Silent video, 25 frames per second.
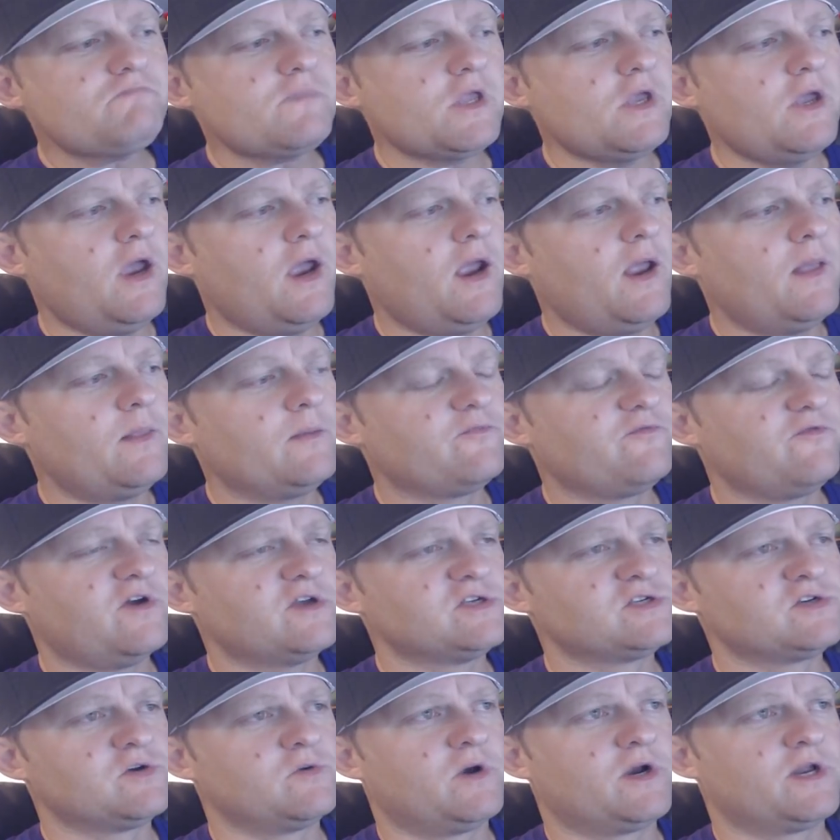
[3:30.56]
and the
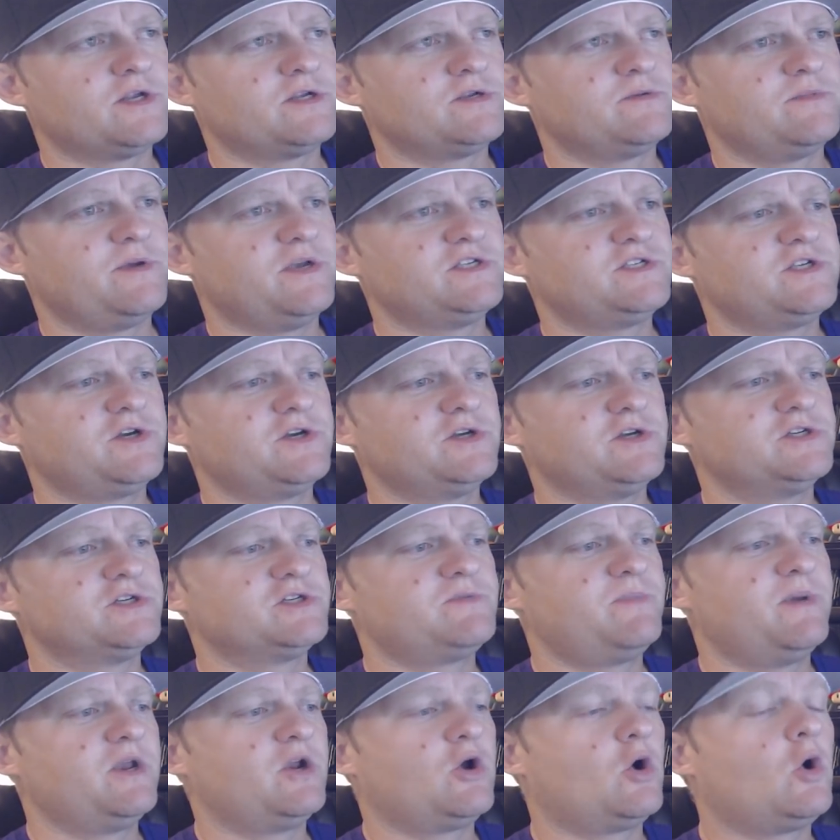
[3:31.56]
professor wanted to basically
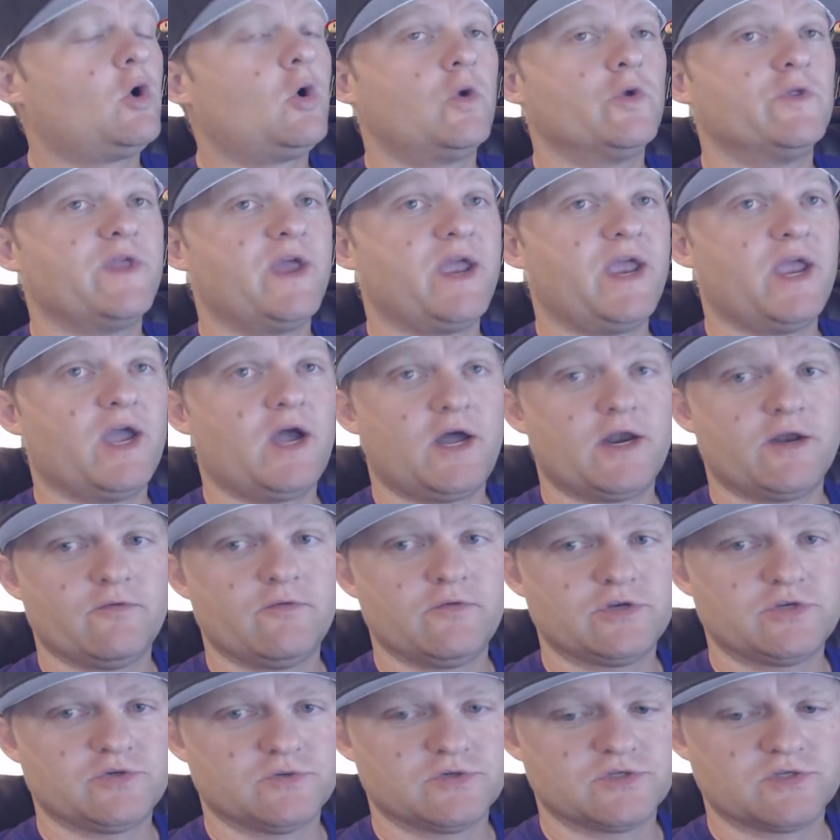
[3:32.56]
just spend a whole day on it,
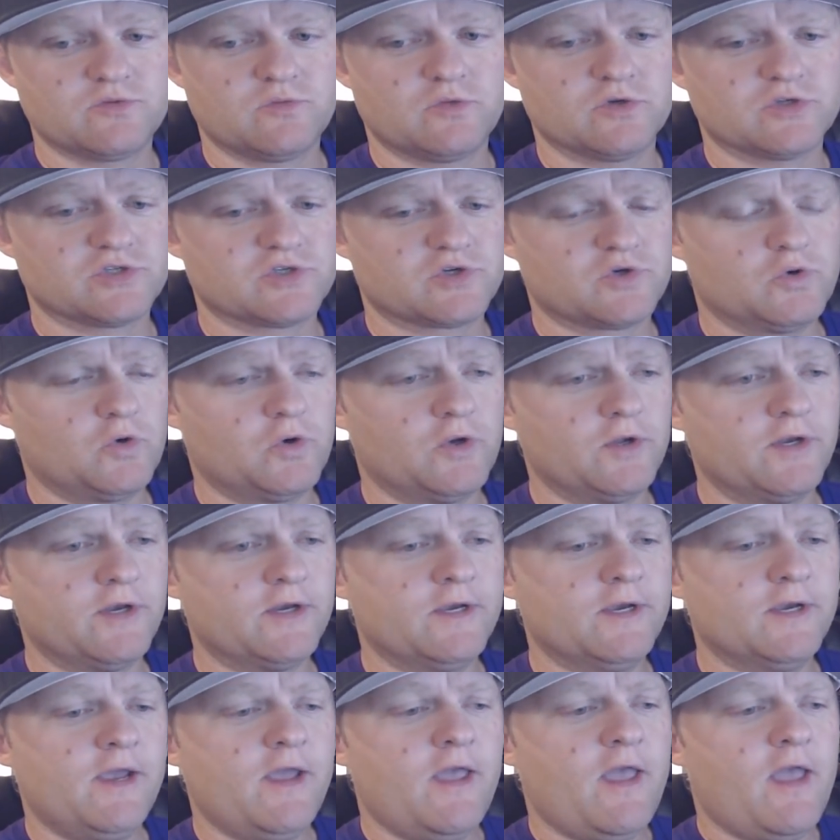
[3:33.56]
which was, was cool, and
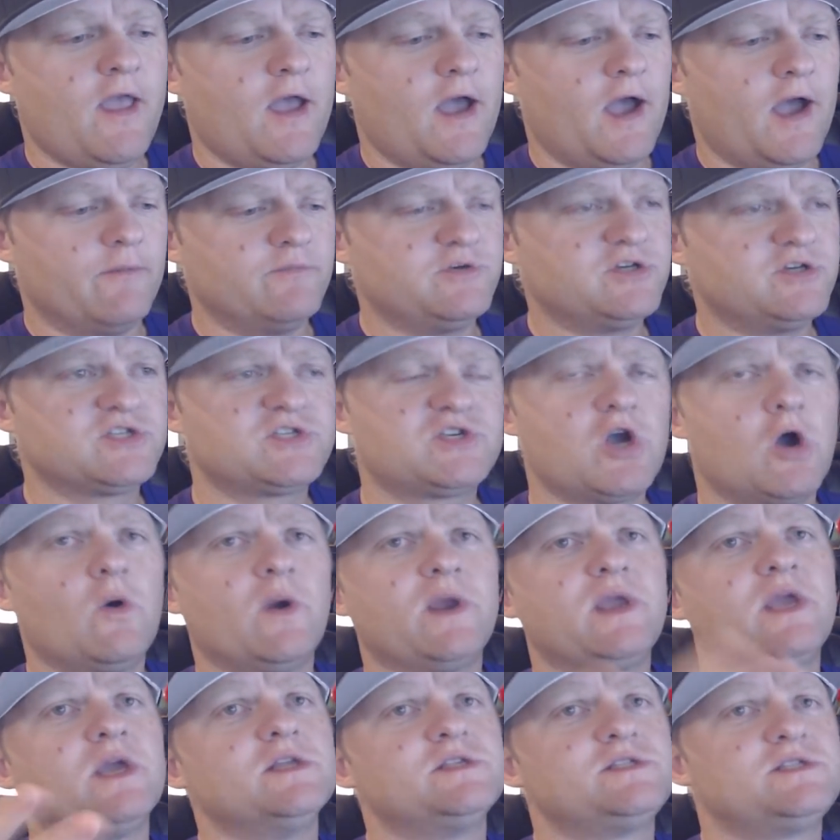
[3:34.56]
um, just
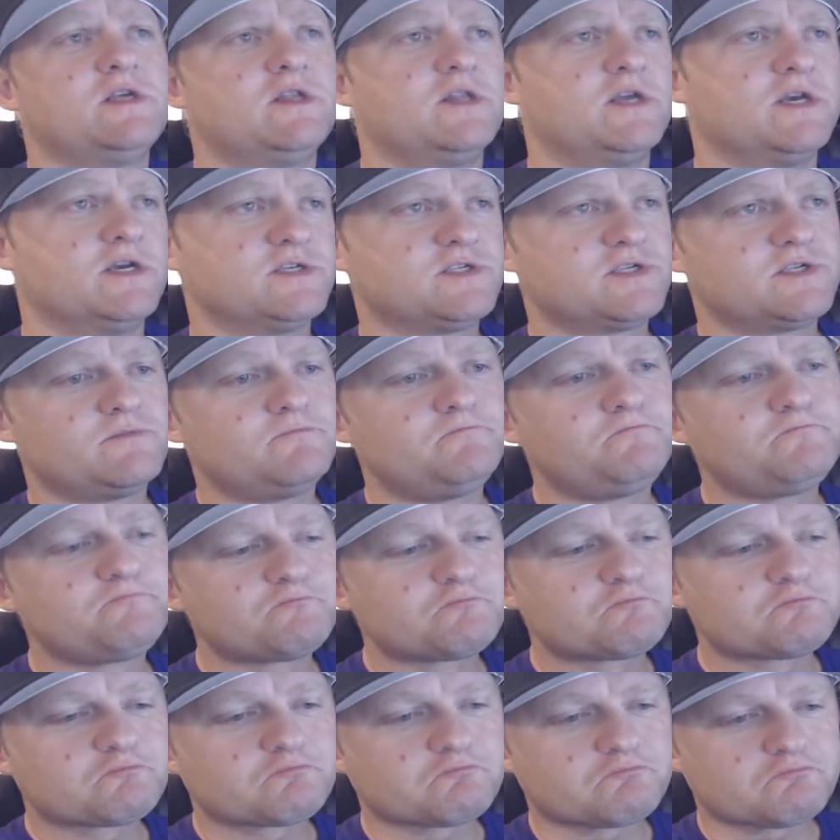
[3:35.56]
going into this,
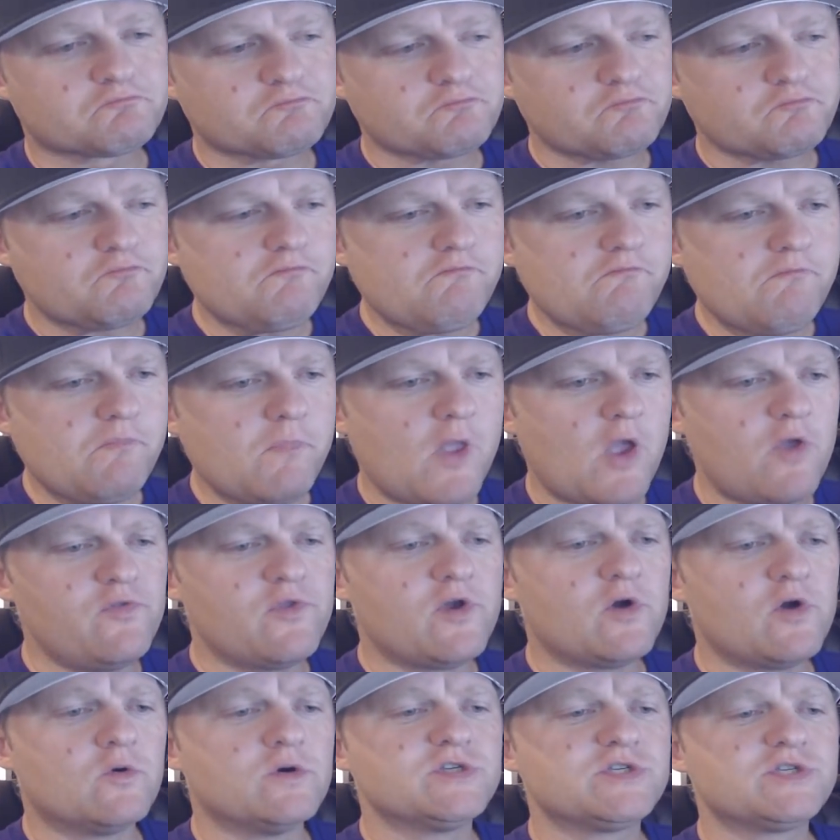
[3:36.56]

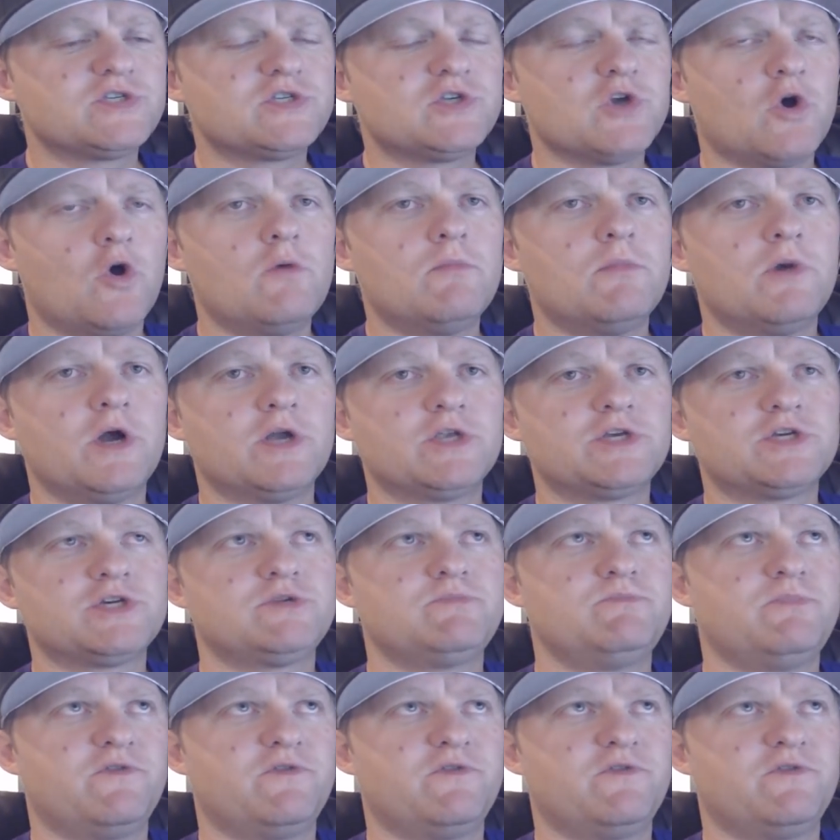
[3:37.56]
there was so much,